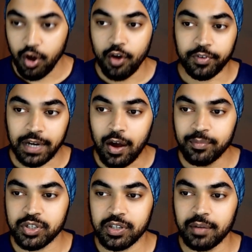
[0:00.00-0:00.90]
For now, I'm
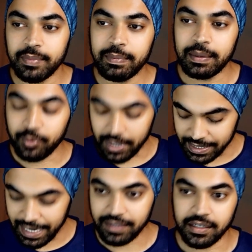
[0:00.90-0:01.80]
just gonna maybe
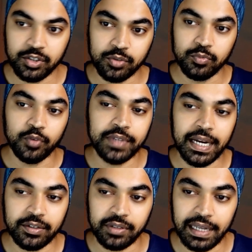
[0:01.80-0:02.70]
press enter to move
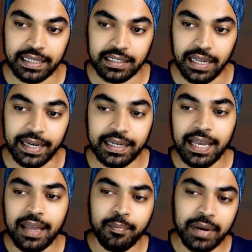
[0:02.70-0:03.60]
that to the next line,
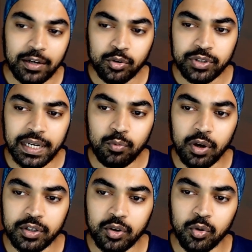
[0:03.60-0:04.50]
but I don't really
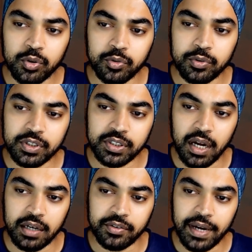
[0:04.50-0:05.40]
want the code to
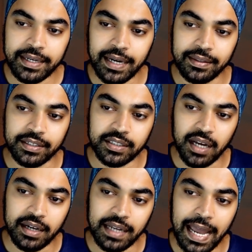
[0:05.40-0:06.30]
start right at the
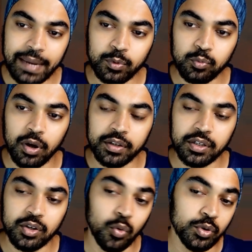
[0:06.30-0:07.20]
start. I would want the
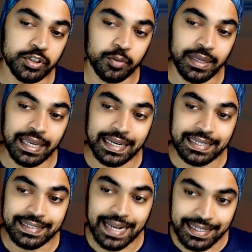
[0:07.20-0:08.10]
code to be
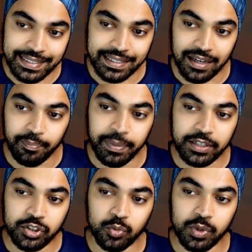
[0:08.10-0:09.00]
indented a bit
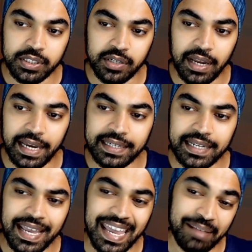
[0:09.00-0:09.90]
towards the right
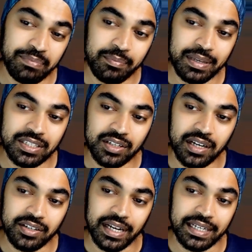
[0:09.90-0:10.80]
and maybe
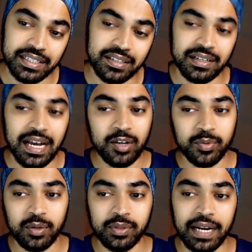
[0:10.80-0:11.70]
start right here. How do
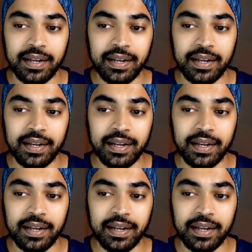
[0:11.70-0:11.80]
I do that?